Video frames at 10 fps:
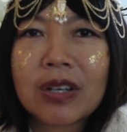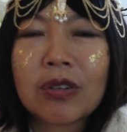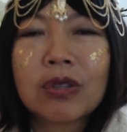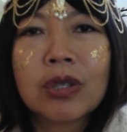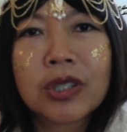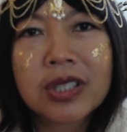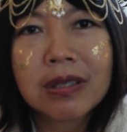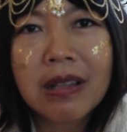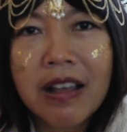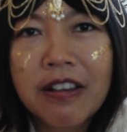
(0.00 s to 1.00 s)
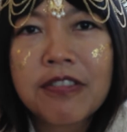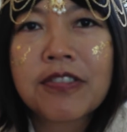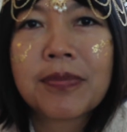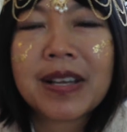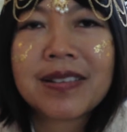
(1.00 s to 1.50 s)
learn to love
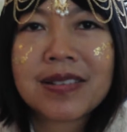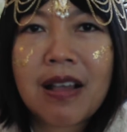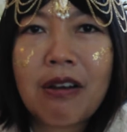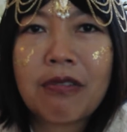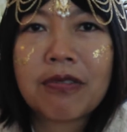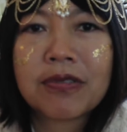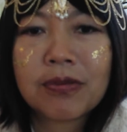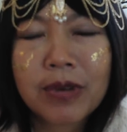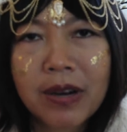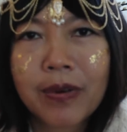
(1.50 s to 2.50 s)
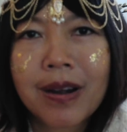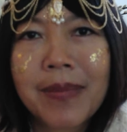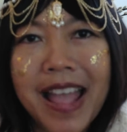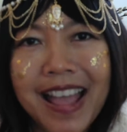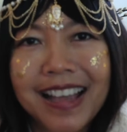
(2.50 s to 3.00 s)
myself right where I'm
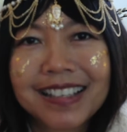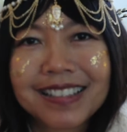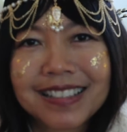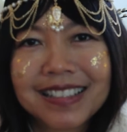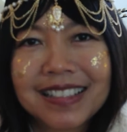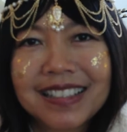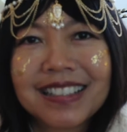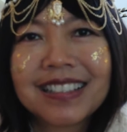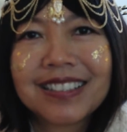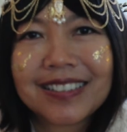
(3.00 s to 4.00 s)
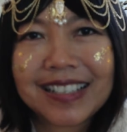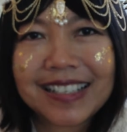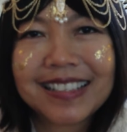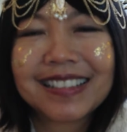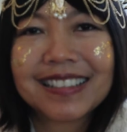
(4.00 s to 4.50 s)
at,
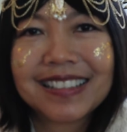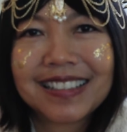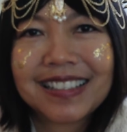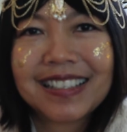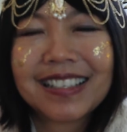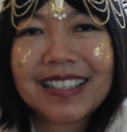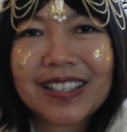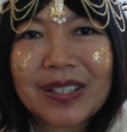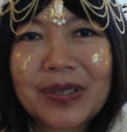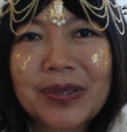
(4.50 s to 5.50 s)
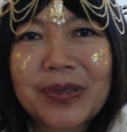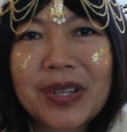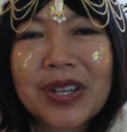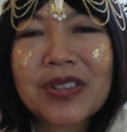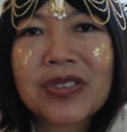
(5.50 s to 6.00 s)
right?
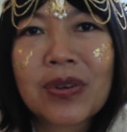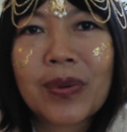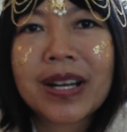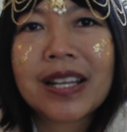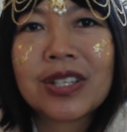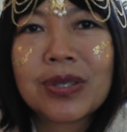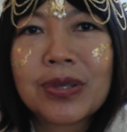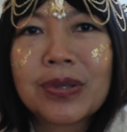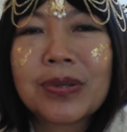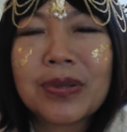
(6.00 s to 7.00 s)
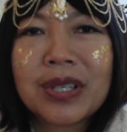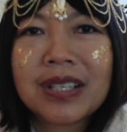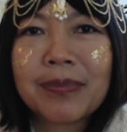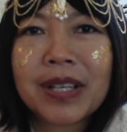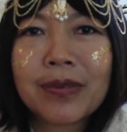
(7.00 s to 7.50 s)
And so when I do
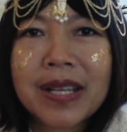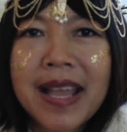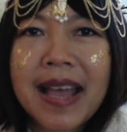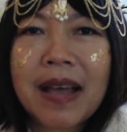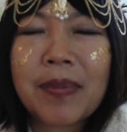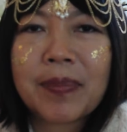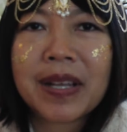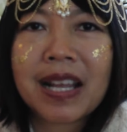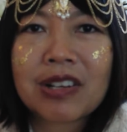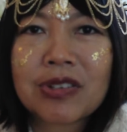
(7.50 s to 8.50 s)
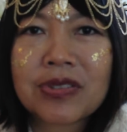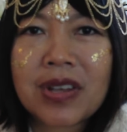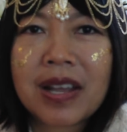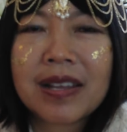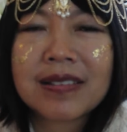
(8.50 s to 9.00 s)
my rehab and my
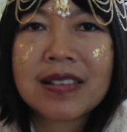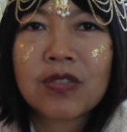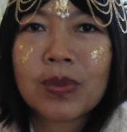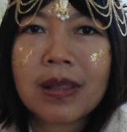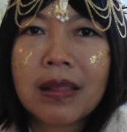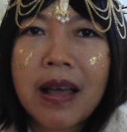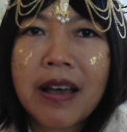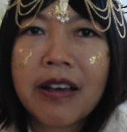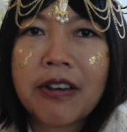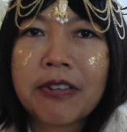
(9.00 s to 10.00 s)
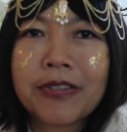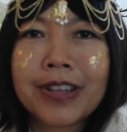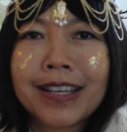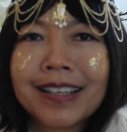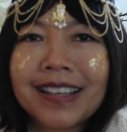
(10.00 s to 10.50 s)
exercise, it's with love
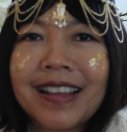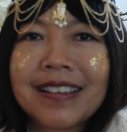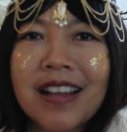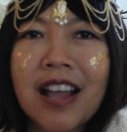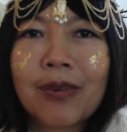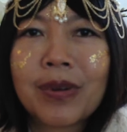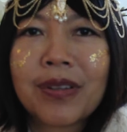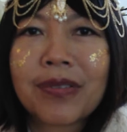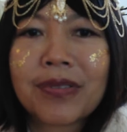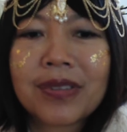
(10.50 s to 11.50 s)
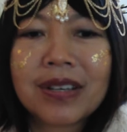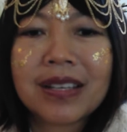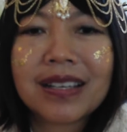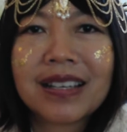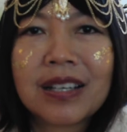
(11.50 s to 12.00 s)
and not with
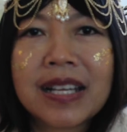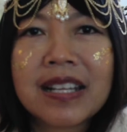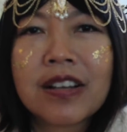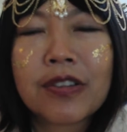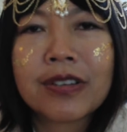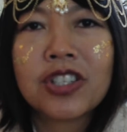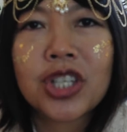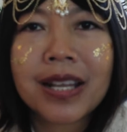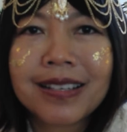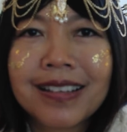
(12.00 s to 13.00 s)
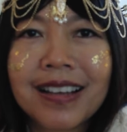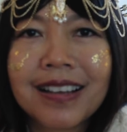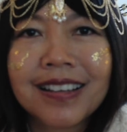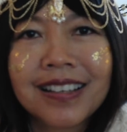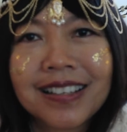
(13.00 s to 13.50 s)
any other
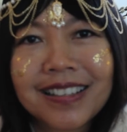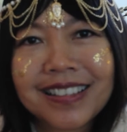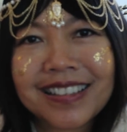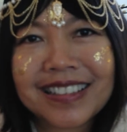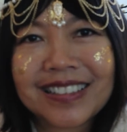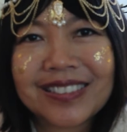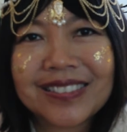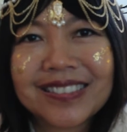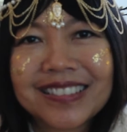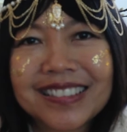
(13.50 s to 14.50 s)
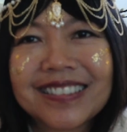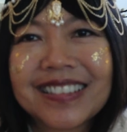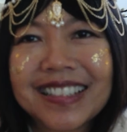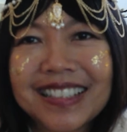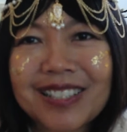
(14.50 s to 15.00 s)
agenda,
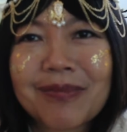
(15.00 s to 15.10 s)
right?